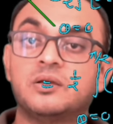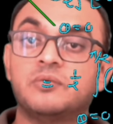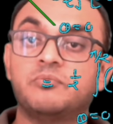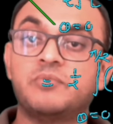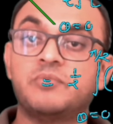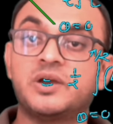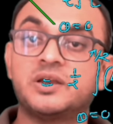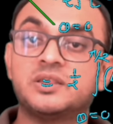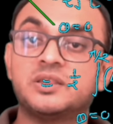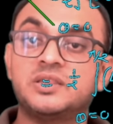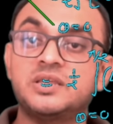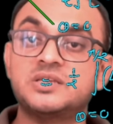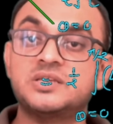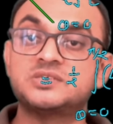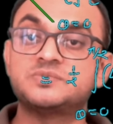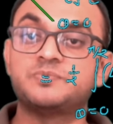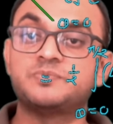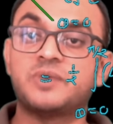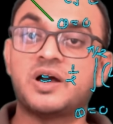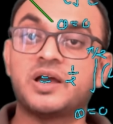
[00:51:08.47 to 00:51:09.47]
But
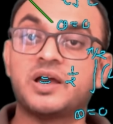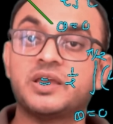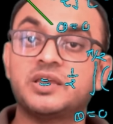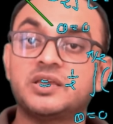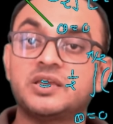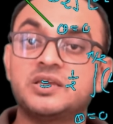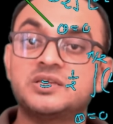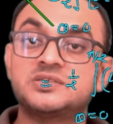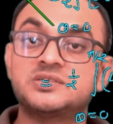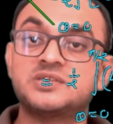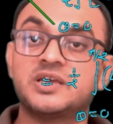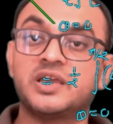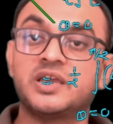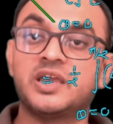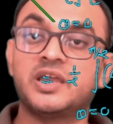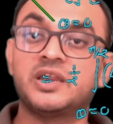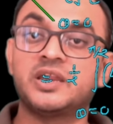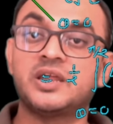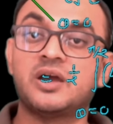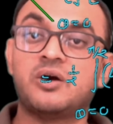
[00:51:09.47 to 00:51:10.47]
this pi is the
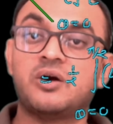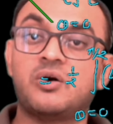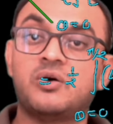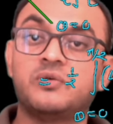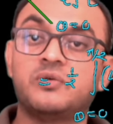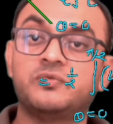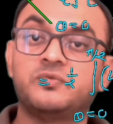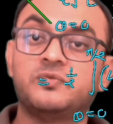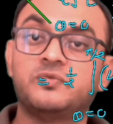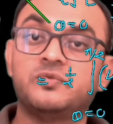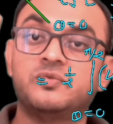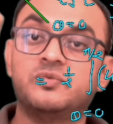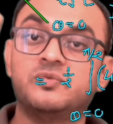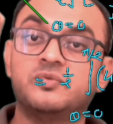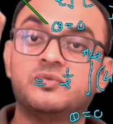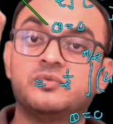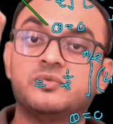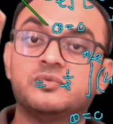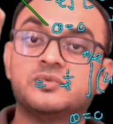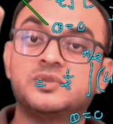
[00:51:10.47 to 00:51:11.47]
area of
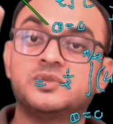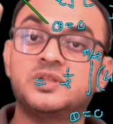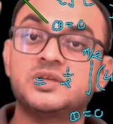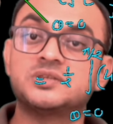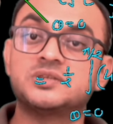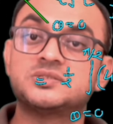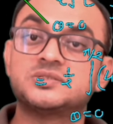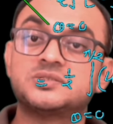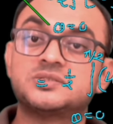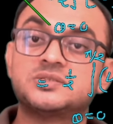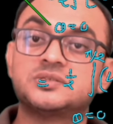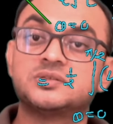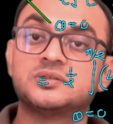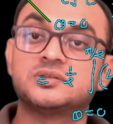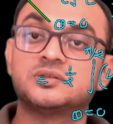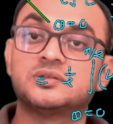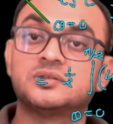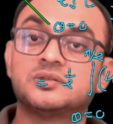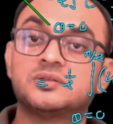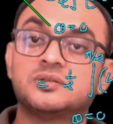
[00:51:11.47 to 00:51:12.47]
this
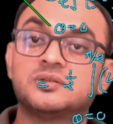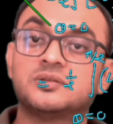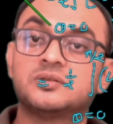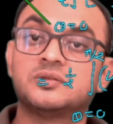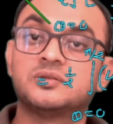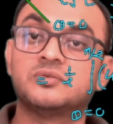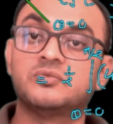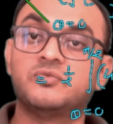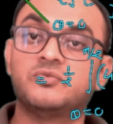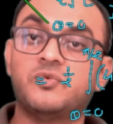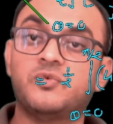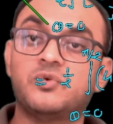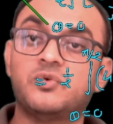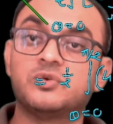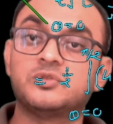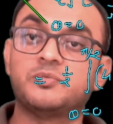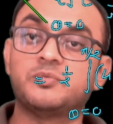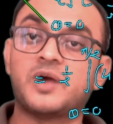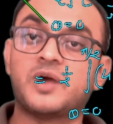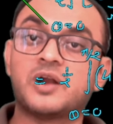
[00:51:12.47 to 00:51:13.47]

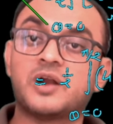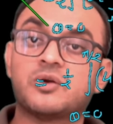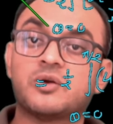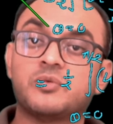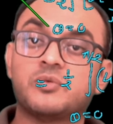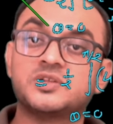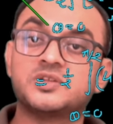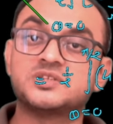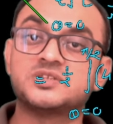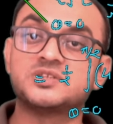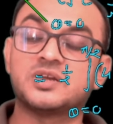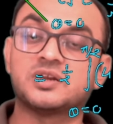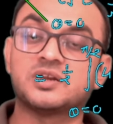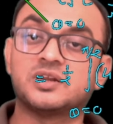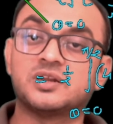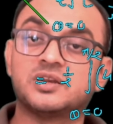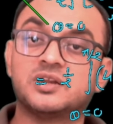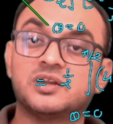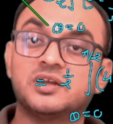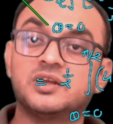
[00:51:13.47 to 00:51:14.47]
fourth part of the
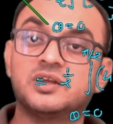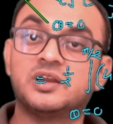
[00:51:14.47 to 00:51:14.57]
circle.